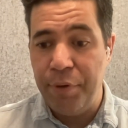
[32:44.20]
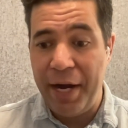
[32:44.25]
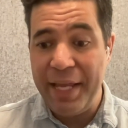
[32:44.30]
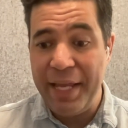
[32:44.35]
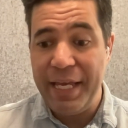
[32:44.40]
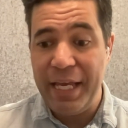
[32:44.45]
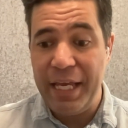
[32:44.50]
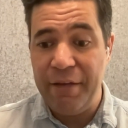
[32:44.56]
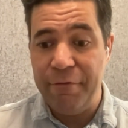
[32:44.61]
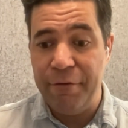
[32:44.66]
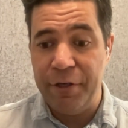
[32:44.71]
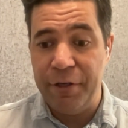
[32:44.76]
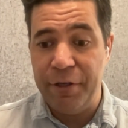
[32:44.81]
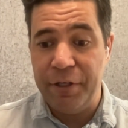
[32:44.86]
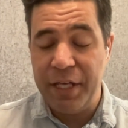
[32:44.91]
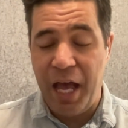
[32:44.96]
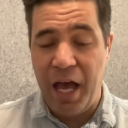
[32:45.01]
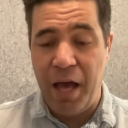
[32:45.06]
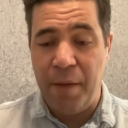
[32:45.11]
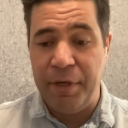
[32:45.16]

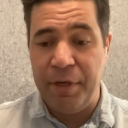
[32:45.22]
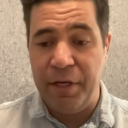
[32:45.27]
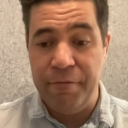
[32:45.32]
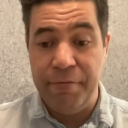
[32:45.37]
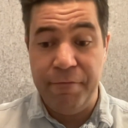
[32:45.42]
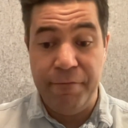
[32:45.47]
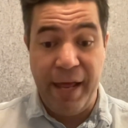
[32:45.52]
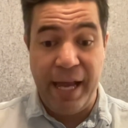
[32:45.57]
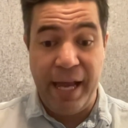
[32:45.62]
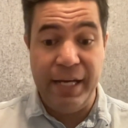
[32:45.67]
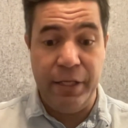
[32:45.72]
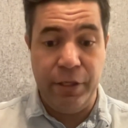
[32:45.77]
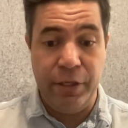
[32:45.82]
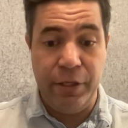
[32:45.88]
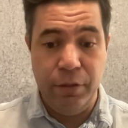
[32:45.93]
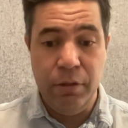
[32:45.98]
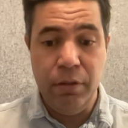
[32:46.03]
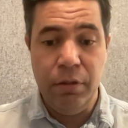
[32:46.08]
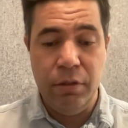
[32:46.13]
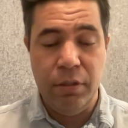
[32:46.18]
break-even carbon
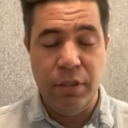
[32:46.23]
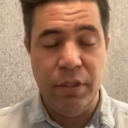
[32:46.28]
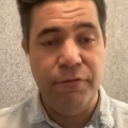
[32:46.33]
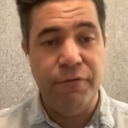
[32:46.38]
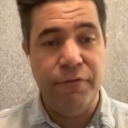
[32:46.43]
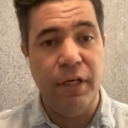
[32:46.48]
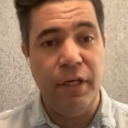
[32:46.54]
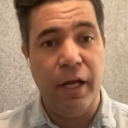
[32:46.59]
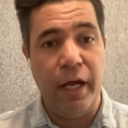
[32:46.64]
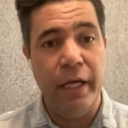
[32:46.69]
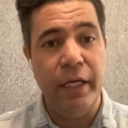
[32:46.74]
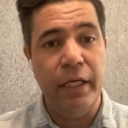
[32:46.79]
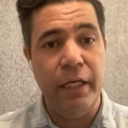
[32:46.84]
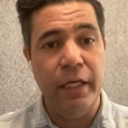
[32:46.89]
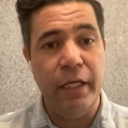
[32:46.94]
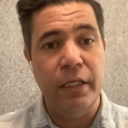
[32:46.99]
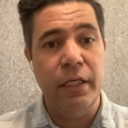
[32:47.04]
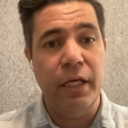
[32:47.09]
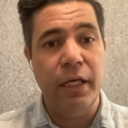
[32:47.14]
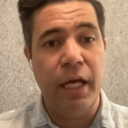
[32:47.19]
value, if you
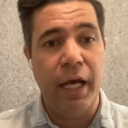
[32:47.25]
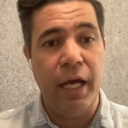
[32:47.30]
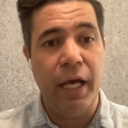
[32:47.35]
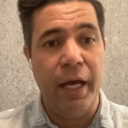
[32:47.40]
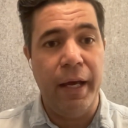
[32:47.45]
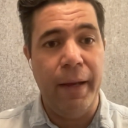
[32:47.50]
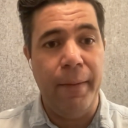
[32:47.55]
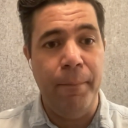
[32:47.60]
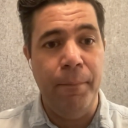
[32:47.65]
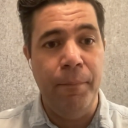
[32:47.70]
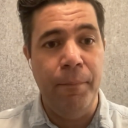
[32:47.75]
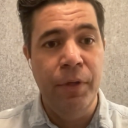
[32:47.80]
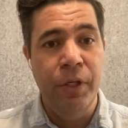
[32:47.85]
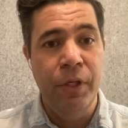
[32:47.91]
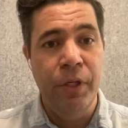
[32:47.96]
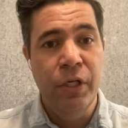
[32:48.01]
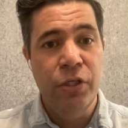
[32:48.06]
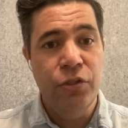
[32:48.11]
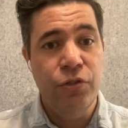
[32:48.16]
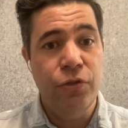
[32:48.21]
like,
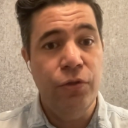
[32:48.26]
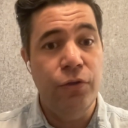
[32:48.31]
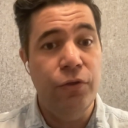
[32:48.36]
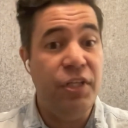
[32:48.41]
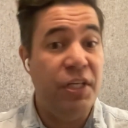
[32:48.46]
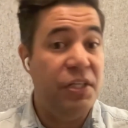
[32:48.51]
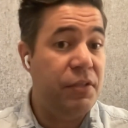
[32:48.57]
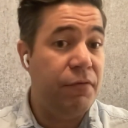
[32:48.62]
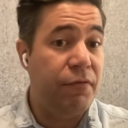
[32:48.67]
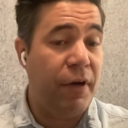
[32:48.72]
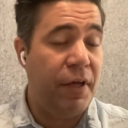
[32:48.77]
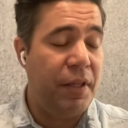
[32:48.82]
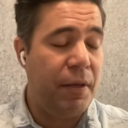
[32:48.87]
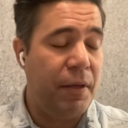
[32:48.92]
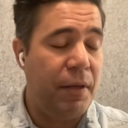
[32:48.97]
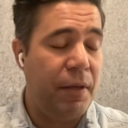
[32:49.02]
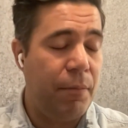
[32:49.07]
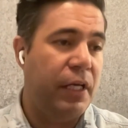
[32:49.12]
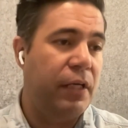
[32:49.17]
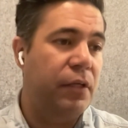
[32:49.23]
to justify
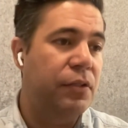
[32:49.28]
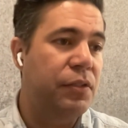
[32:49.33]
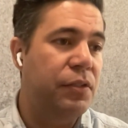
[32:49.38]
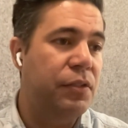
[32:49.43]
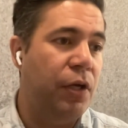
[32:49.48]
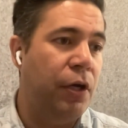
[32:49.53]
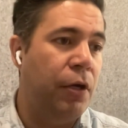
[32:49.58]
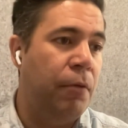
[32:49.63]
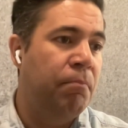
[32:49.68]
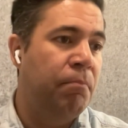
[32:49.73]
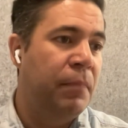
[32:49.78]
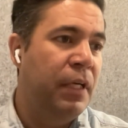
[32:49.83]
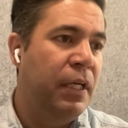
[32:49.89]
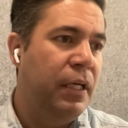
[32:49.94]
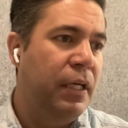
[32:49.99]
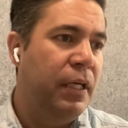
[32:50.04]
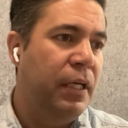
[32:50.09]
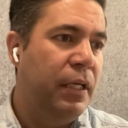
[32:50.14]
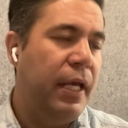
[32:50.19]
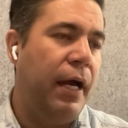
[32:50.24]
that project. So
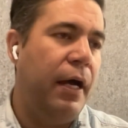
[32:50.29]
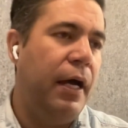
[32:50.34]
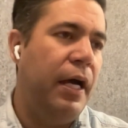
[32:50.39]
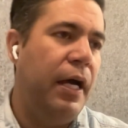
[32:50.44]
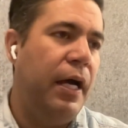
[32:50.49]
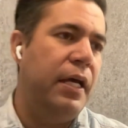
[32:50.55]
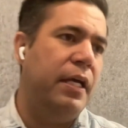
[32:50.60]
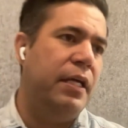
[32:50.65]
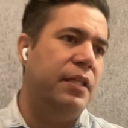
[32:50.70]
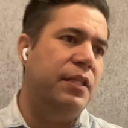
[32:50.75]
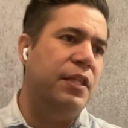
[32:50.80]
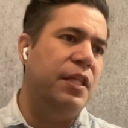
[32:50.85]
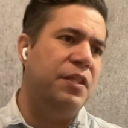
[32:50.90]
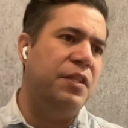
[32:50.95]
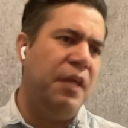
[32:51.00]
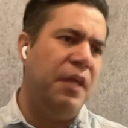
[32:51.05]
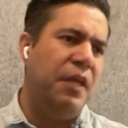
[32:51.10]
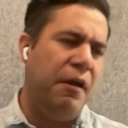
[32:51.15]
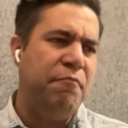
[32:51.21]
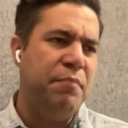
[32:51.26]
yeah,
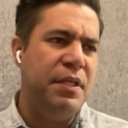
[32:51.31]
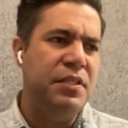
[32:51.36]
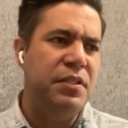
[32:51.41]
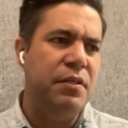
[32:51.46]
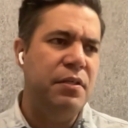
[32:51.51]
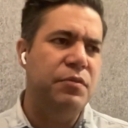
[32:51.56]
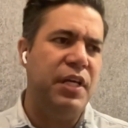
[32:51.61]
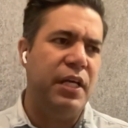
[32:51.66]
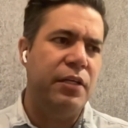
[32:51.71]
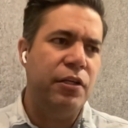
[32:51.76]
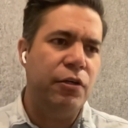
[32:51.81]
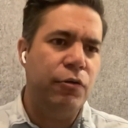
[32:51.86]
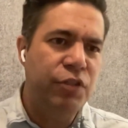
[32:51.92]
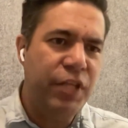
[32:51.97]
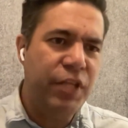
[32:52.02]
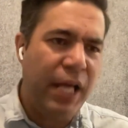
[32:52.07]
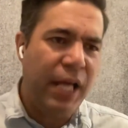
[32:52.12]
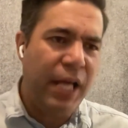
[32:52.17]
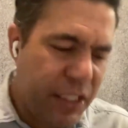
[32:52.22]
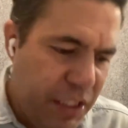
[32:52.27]
there have been some
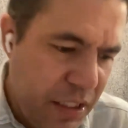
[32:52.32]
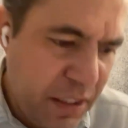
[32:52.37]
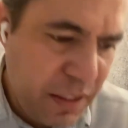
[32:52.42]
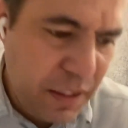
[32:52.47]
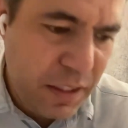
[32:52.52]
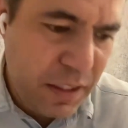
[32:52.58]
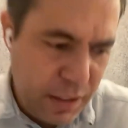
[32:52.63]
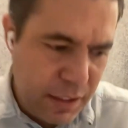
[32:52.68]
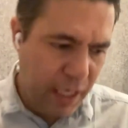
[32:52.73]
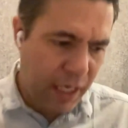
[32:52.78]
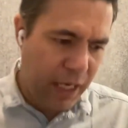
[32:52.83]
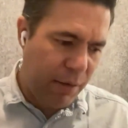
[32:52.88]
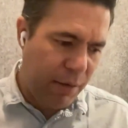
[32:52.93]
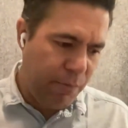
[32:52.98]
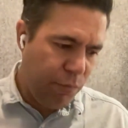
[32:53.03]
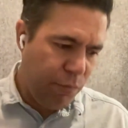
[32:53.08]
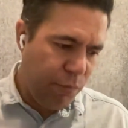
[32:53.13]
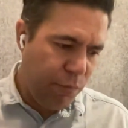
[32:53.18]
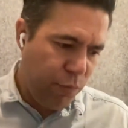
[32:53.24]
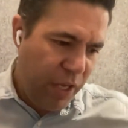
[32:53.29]
technical challenges
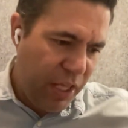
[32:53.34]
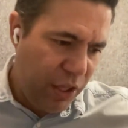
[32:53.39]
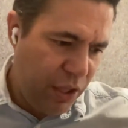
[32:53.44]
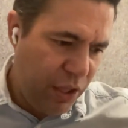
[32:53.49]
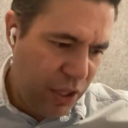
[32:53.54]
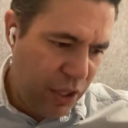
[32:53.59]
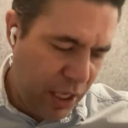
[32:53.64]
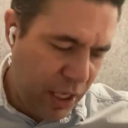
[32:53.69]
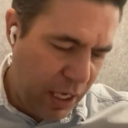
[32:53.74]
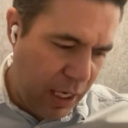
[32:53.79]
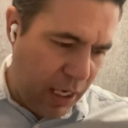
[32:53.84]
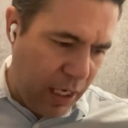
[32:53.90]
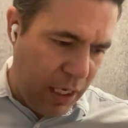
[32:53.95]
with